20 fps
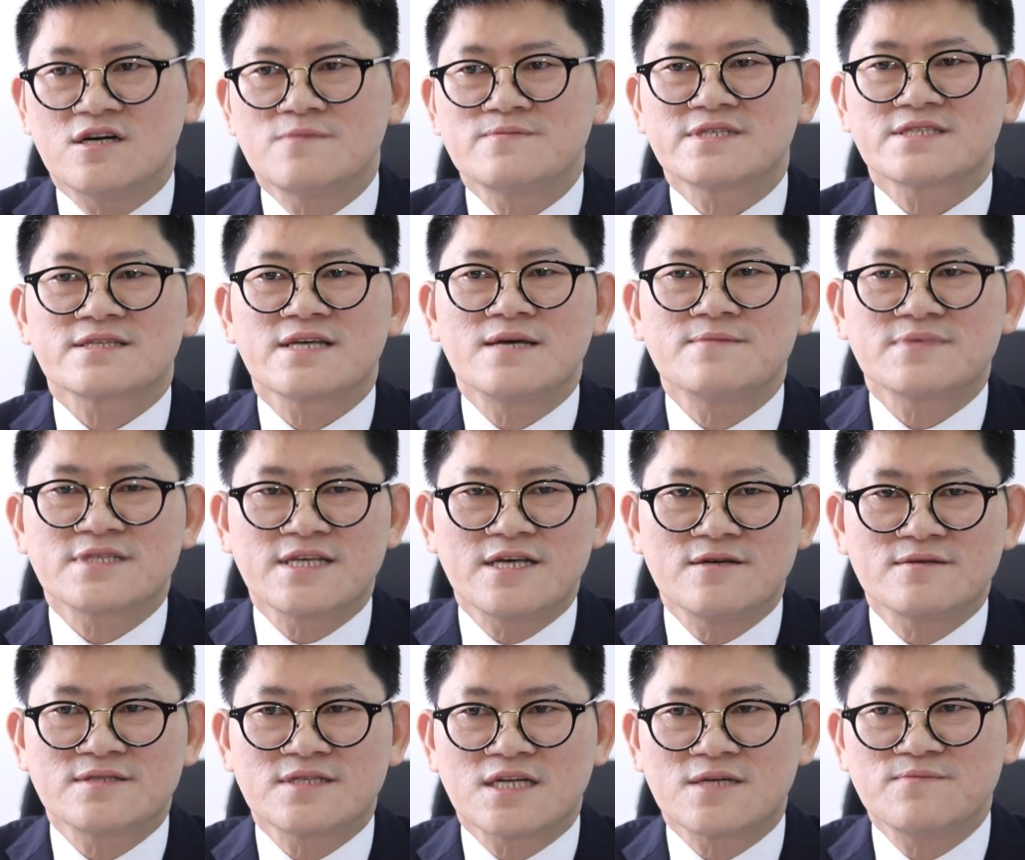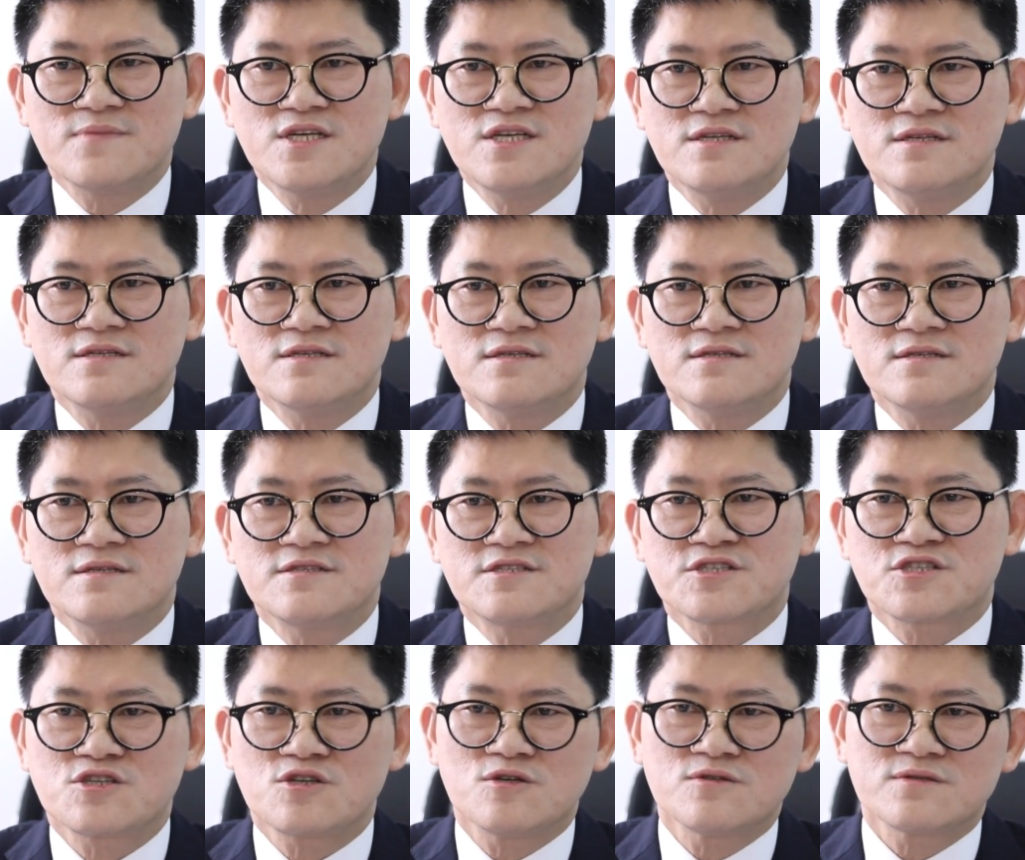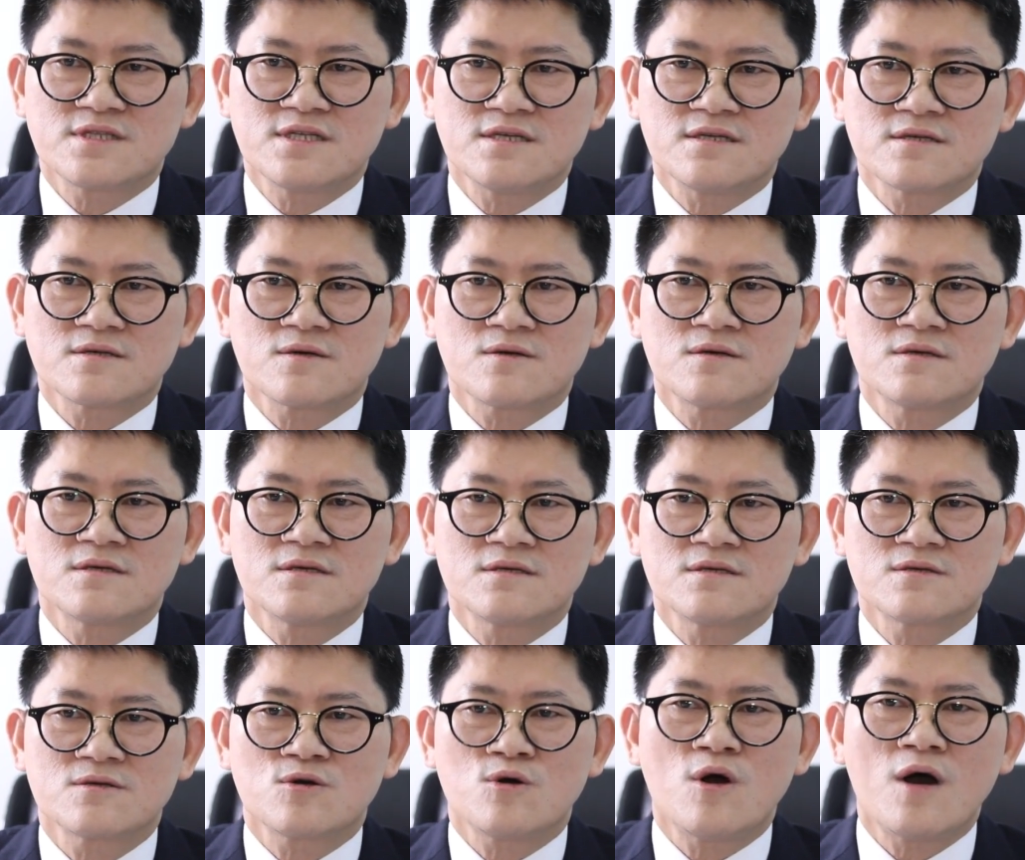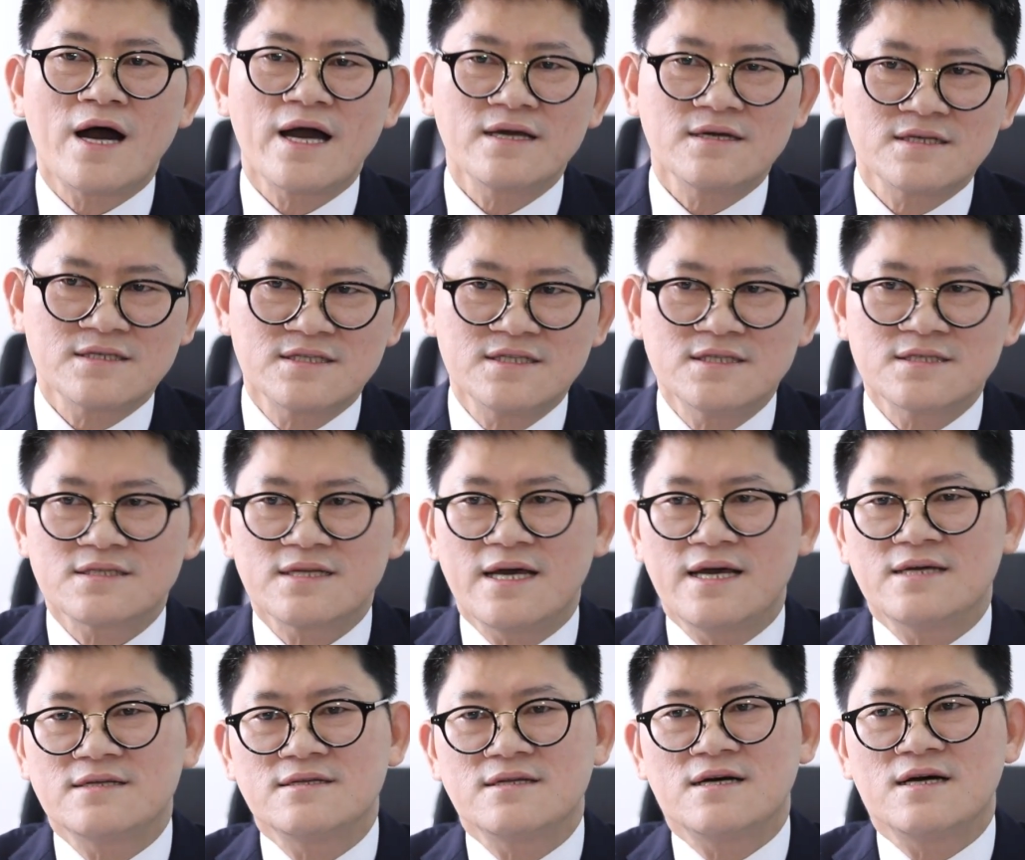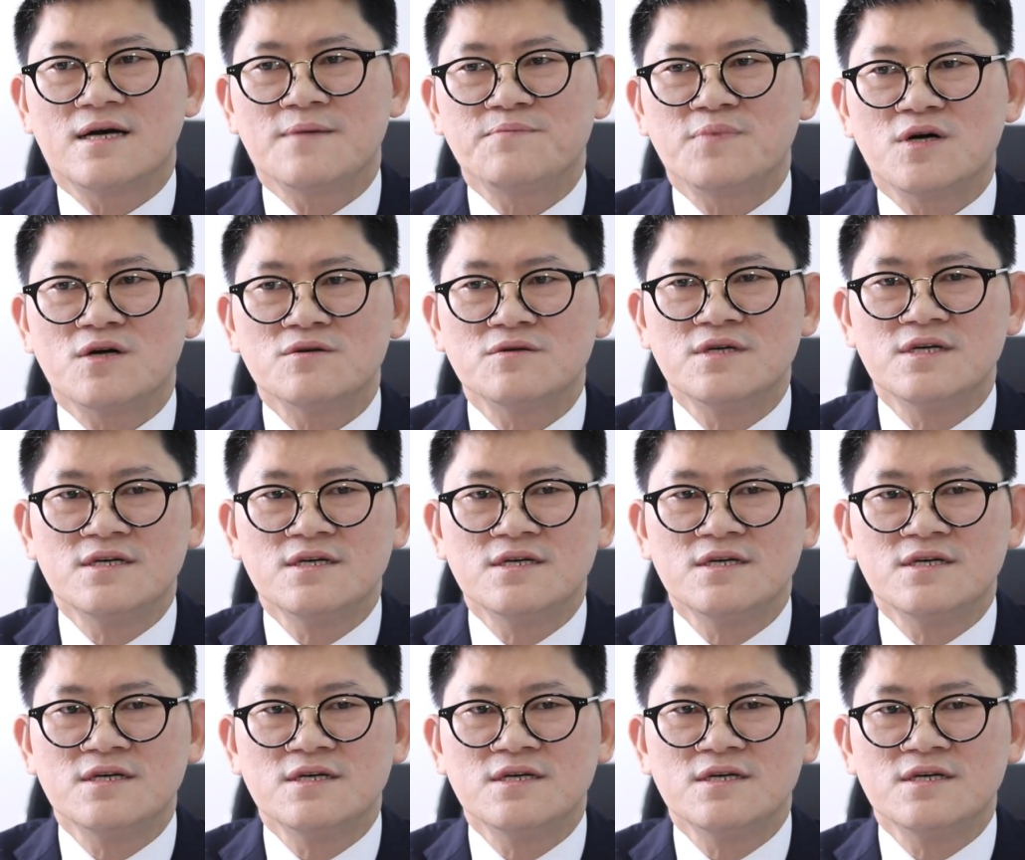of stem cell therapy showed quite good and above